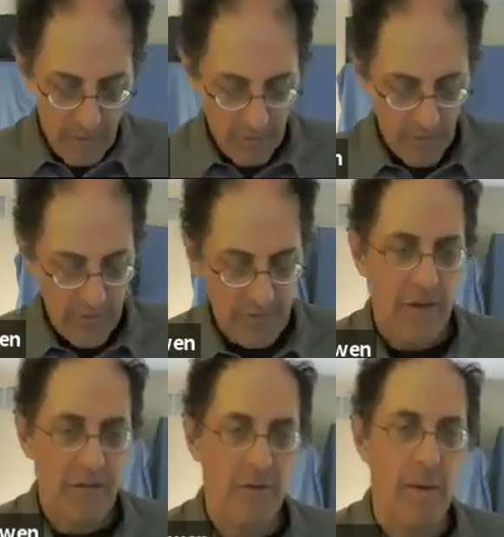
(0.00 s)
So let's
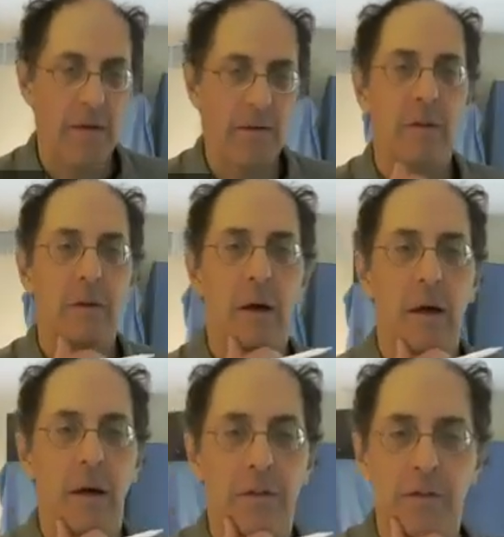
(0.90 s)
estimate
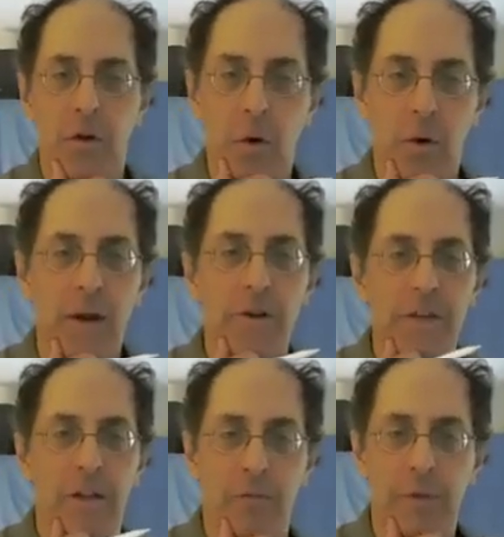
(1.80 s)
the total energy that's